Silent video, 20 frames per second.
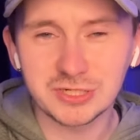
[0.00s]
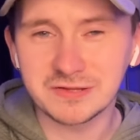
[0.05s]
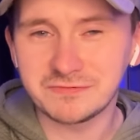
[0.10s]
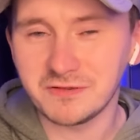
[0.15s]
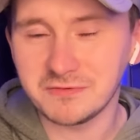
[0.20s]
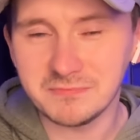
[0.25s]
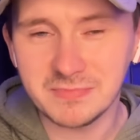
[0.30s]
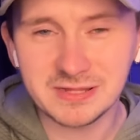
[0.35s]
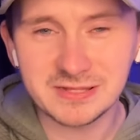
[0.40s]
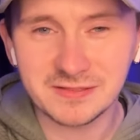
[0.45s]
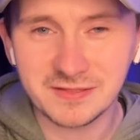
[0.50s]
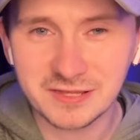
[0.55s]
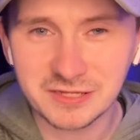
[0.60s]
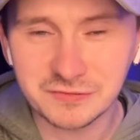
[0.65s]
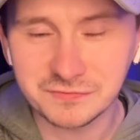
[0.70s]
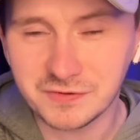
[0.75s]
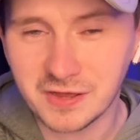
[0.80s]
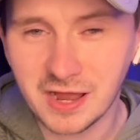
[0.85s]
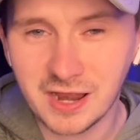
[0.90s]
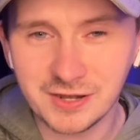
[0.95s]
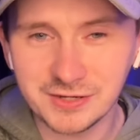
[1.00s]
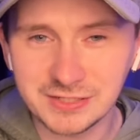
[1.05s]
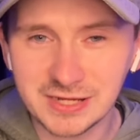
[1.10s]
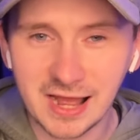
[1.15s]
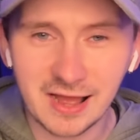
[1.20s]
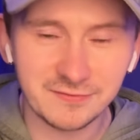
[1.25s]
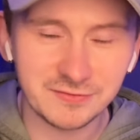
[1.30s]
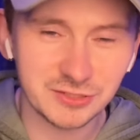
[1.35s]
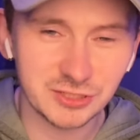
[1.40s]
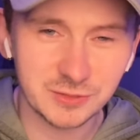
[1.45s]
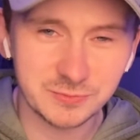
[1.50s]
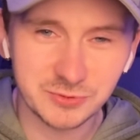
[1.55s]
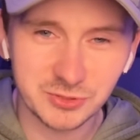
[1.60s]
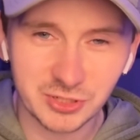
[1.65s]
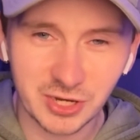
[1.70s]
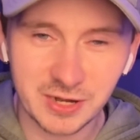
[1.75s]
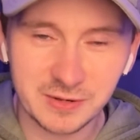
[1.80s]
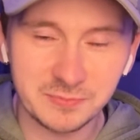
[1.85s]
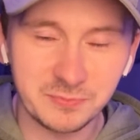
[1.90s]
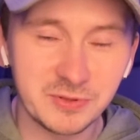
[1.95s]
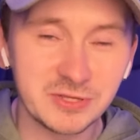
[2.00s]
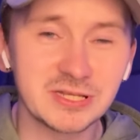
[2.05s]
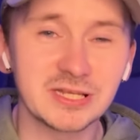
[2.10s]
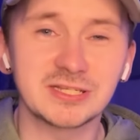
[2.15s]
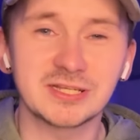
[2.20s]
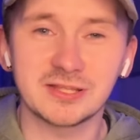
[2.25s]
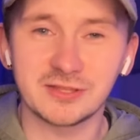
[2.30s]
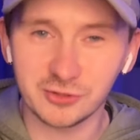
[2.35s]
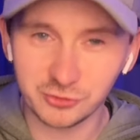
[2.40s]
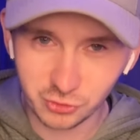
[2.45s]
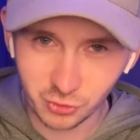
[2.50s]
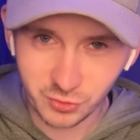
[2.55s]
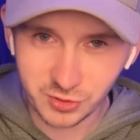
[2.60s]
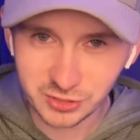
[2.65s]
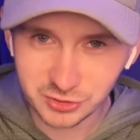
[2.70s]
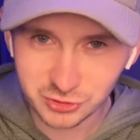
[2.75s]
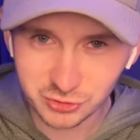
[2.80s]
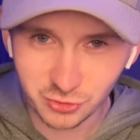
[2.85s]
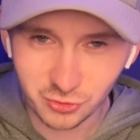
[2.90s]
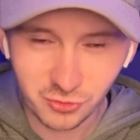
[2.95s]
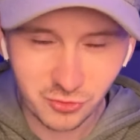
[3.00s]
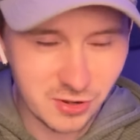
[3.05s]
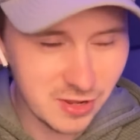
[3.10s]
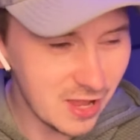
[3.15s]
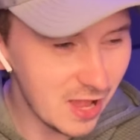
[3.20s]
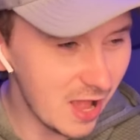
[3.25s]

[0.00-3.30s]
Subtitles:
If you made it this far and you haven't subscribed, please consider doing so.